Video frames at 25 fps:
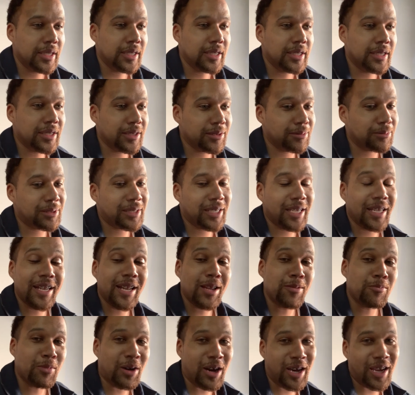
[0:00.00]
You know what I'm saying? They
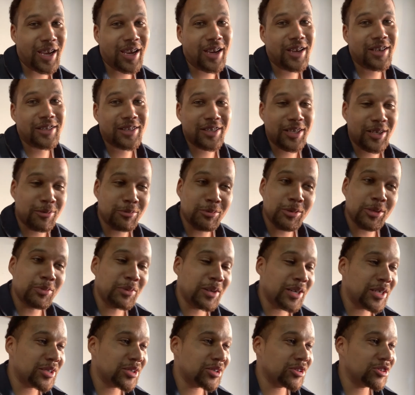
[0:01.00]
might have something
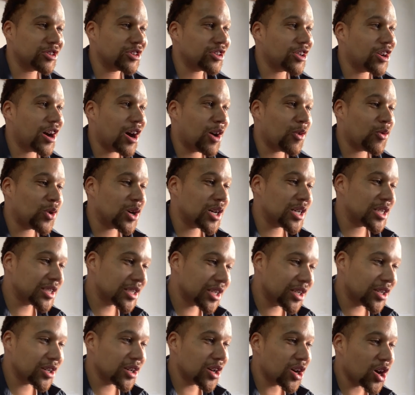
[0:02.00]
special. So I was
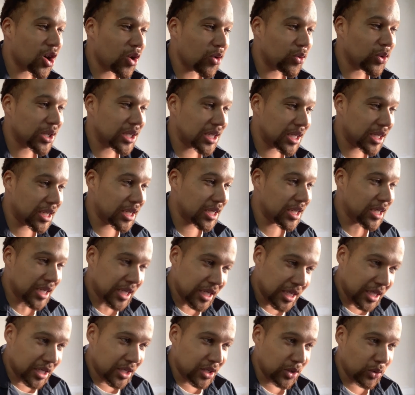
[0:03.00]
going to go with the,
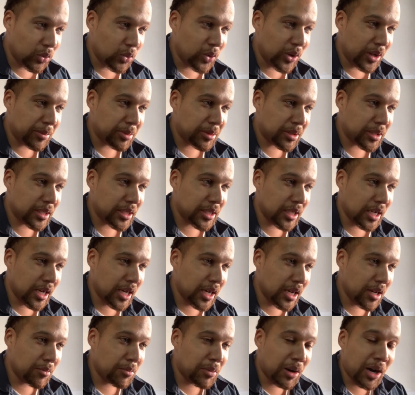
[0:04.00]
the Whips
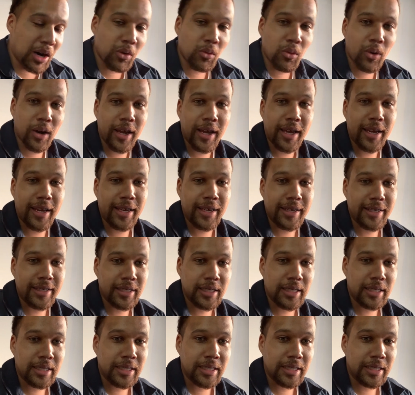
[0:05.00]
uh, by Wade
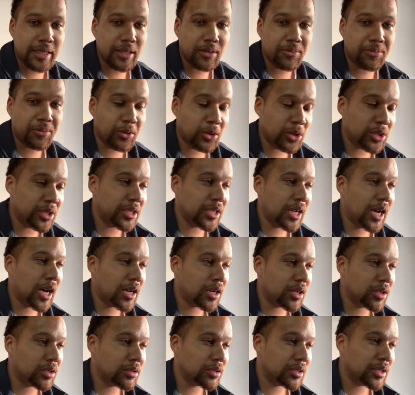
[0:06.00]
uh,
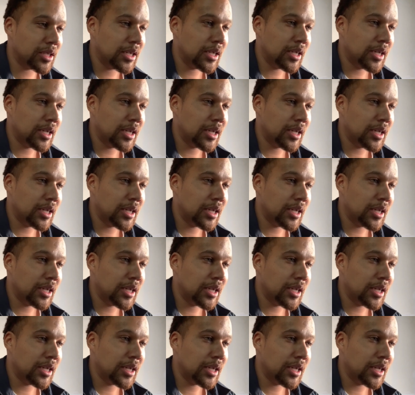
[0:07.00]
Forgiatos.